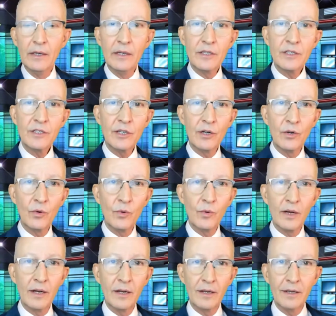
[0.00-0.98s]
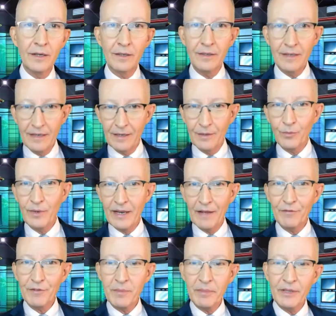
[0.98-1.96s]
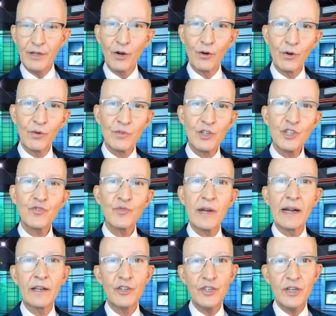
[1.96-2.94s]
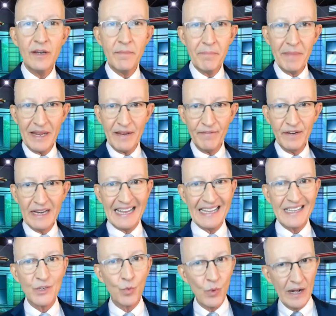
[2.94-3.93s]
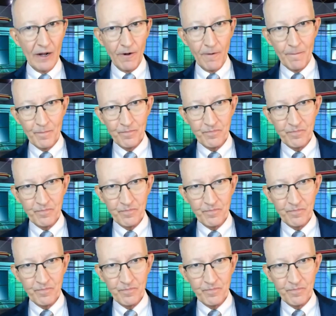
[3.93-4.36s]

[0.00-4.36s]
So, uh, yeah, we have to be the, our own strategy maven as well.